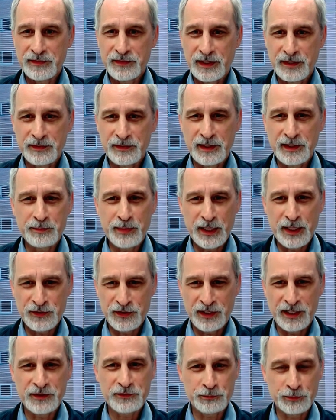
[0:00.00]
that
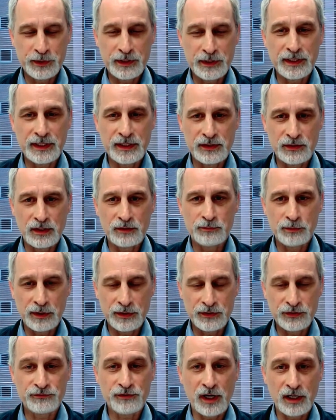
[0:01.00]
Beijing is really
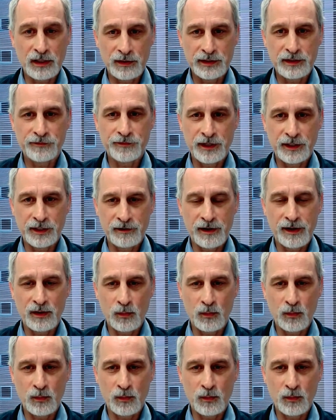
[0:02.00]
struggling to figure out a